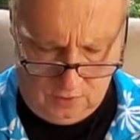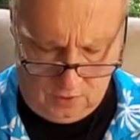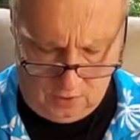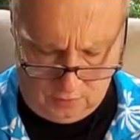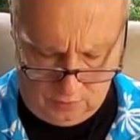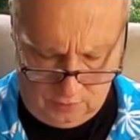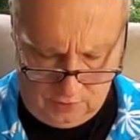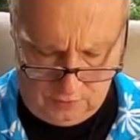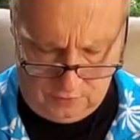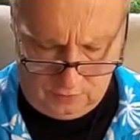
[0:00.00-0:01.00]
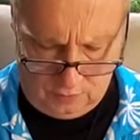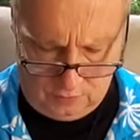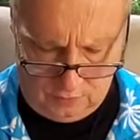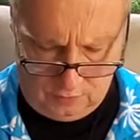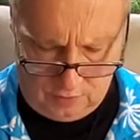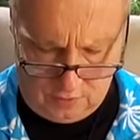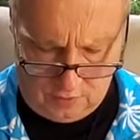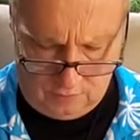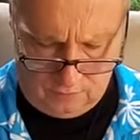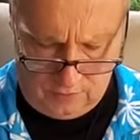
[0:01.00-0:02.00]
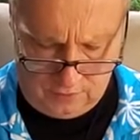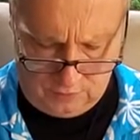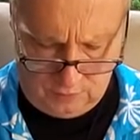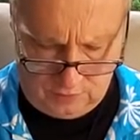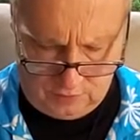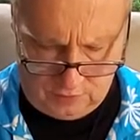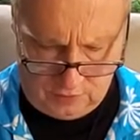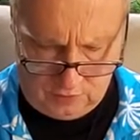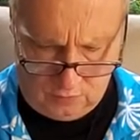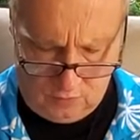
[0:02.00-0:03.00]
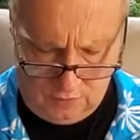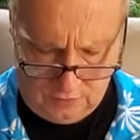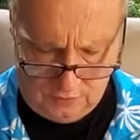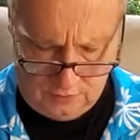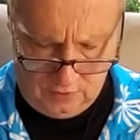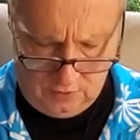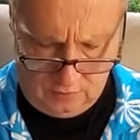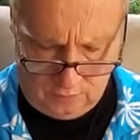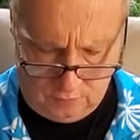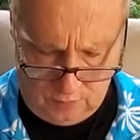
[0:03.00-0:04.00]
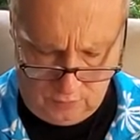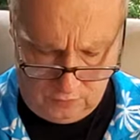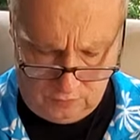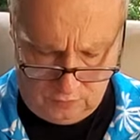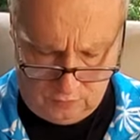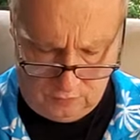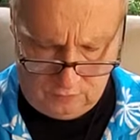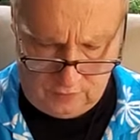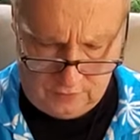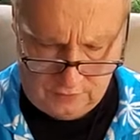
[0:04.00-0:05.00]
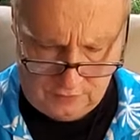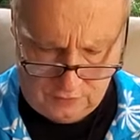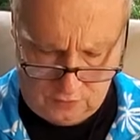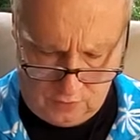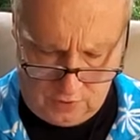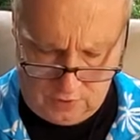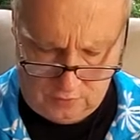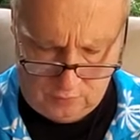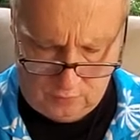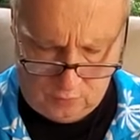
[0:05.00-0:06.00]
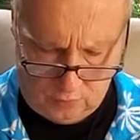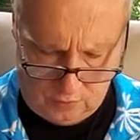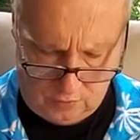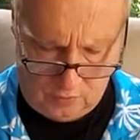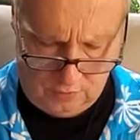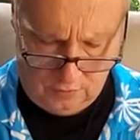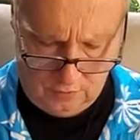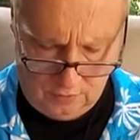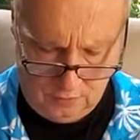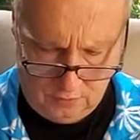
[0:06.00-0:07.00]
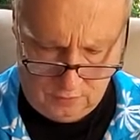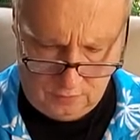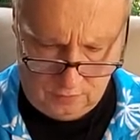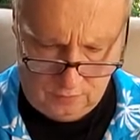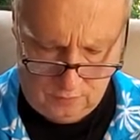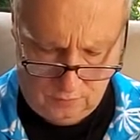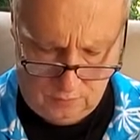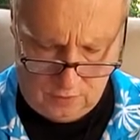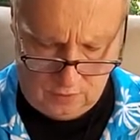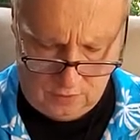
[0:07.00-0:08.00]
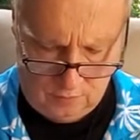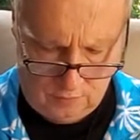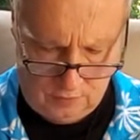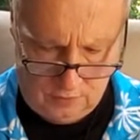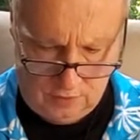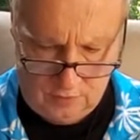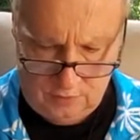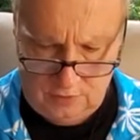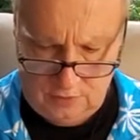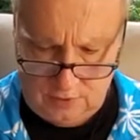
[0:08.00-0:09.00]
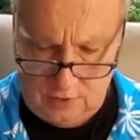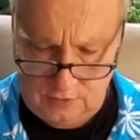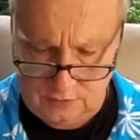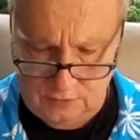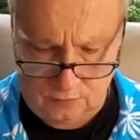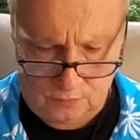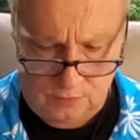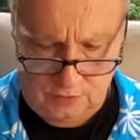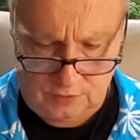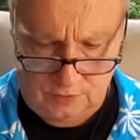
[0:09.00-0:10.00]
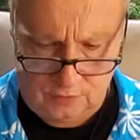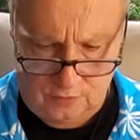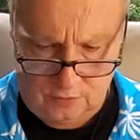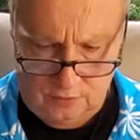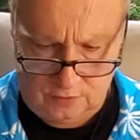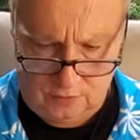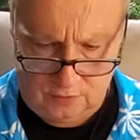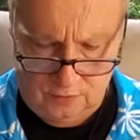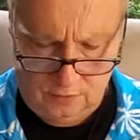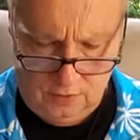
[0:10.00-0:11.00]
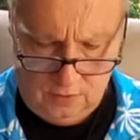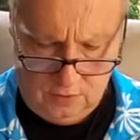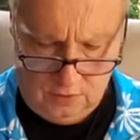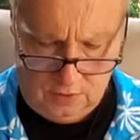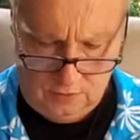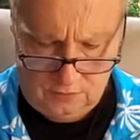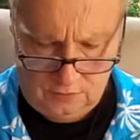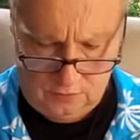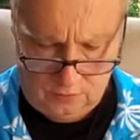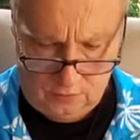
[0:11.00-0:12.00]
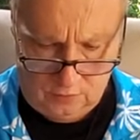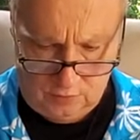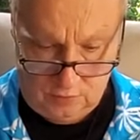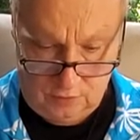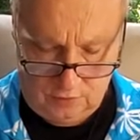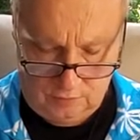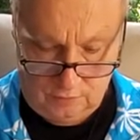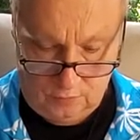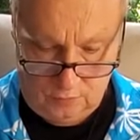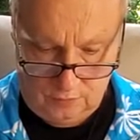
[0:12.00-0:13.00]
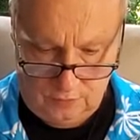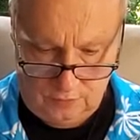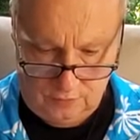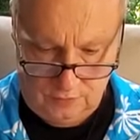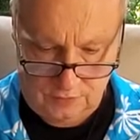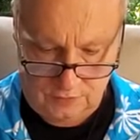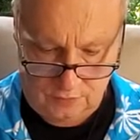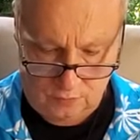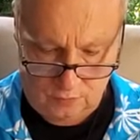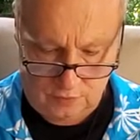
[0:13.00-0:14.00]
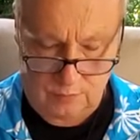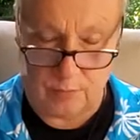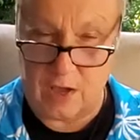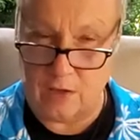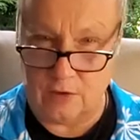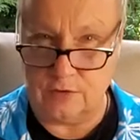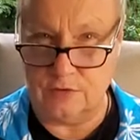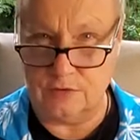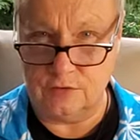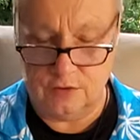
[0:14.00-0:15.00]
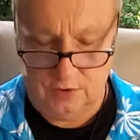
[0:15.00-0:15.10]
But I think with the advice being the King of Wands, for both of you, the advice is go ahead and pour it on. You know, and engage with each other here. And I think you're going to be looking forward to this really balanced,